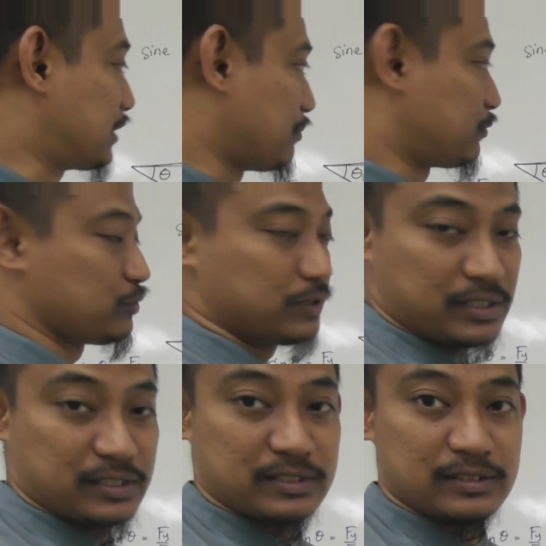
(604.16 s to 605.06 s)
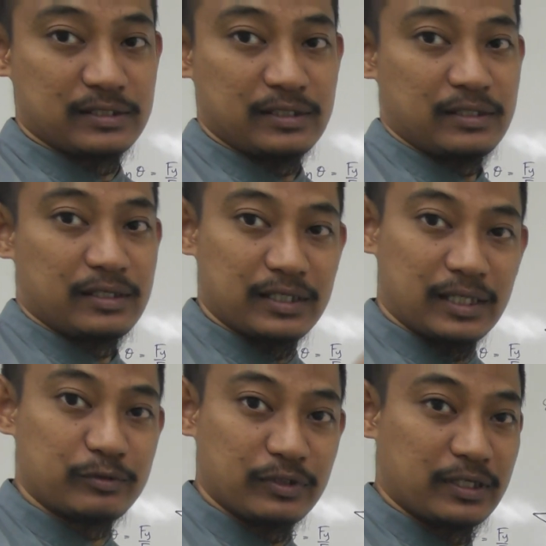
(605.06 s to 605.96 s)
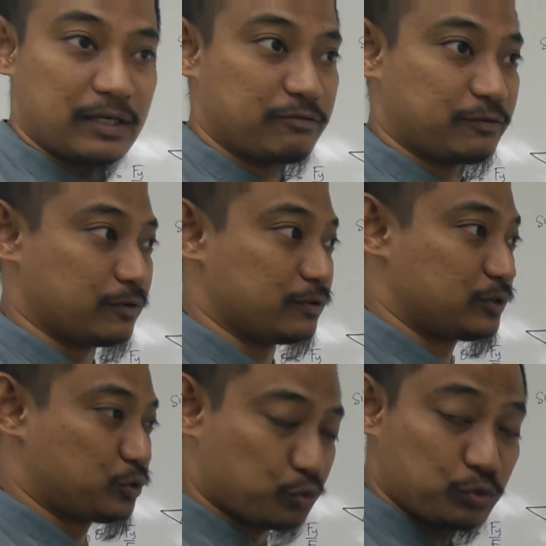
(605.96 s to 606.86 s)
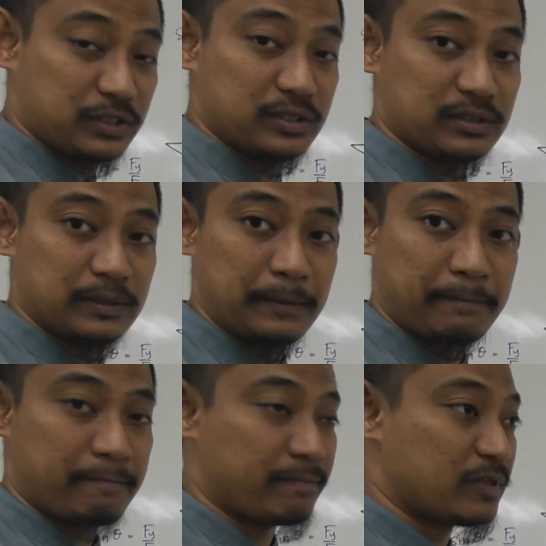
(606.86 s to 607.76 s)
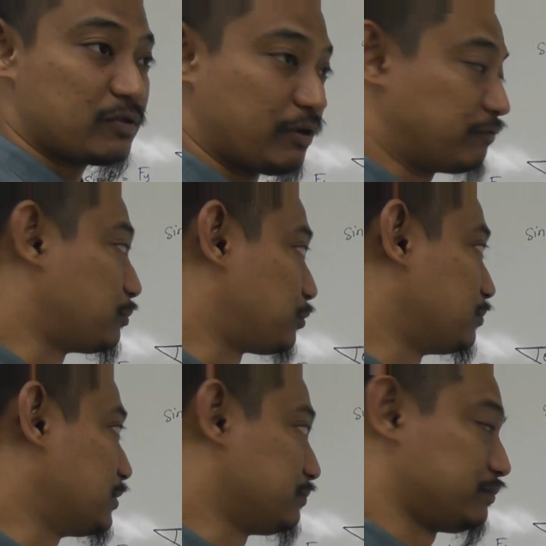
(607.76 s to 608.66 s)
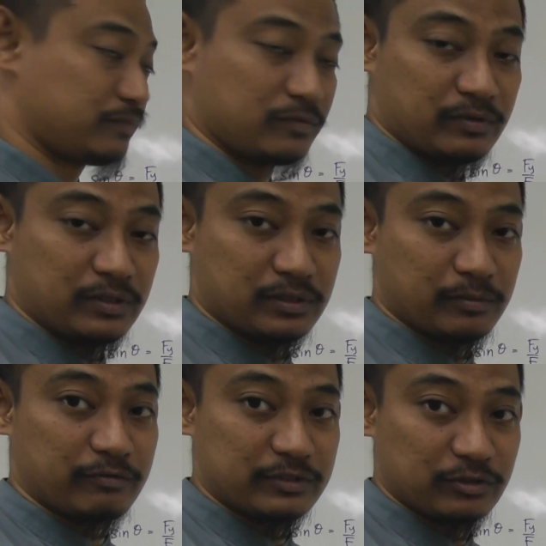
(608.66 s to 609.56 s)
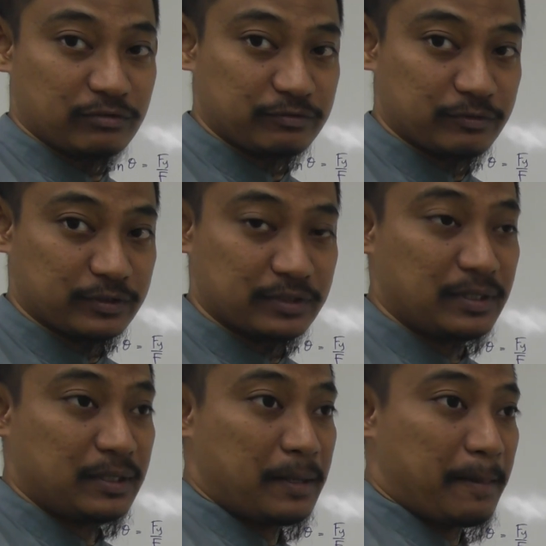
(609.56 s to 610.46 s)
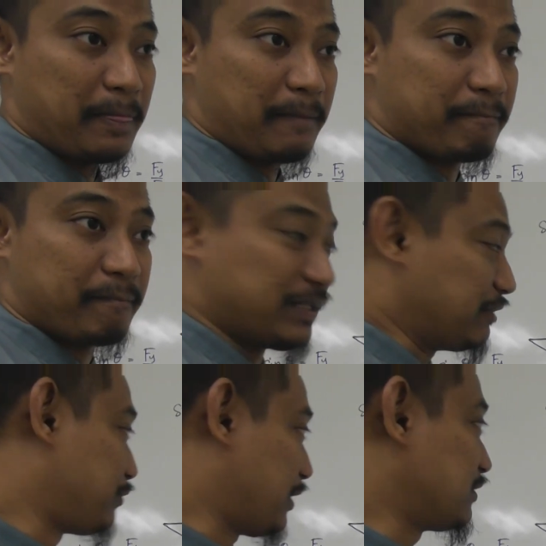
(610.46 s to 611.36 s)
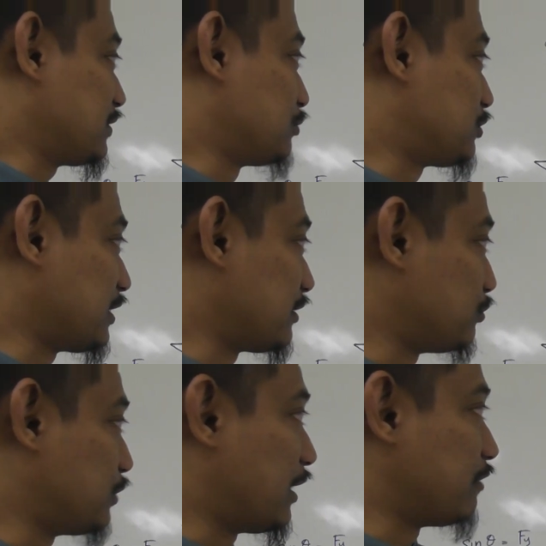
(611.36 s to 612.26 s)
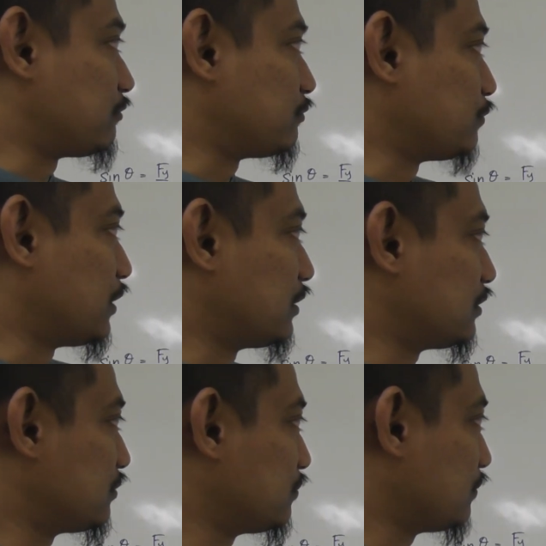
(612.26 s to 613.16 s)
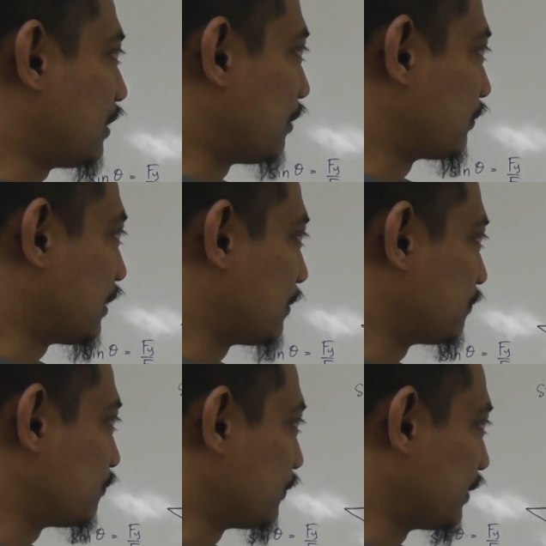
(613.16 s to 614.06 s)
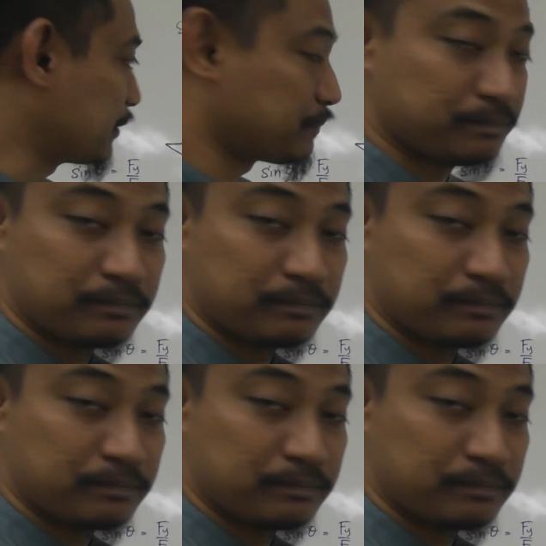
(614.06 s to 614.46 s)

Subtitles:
come to this, Alhamdulillah, for 2D, you have no problem in terms of resolving force. But if you start to have what, how come, why,